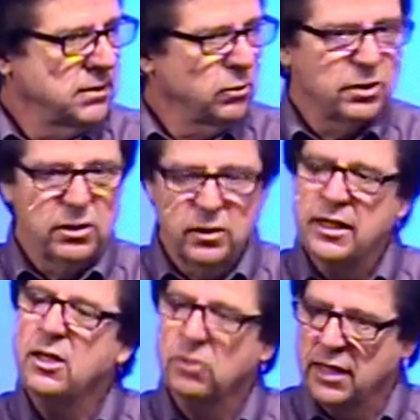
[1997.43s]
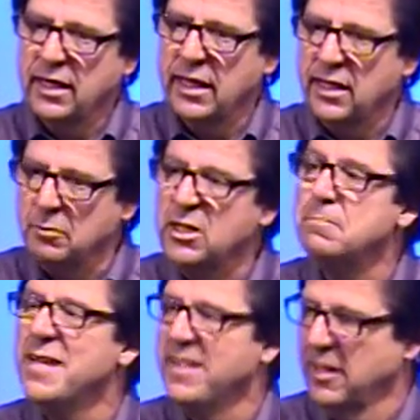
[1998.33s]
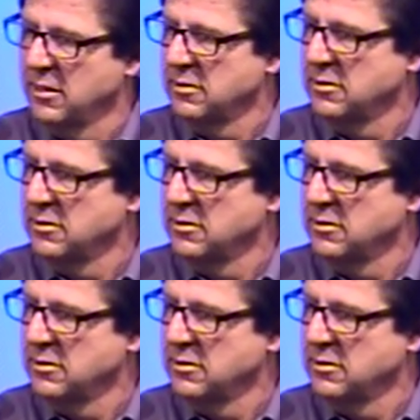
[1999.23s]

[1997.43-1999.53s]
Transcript: What's He gonna, He knows how to handle them. He's been there.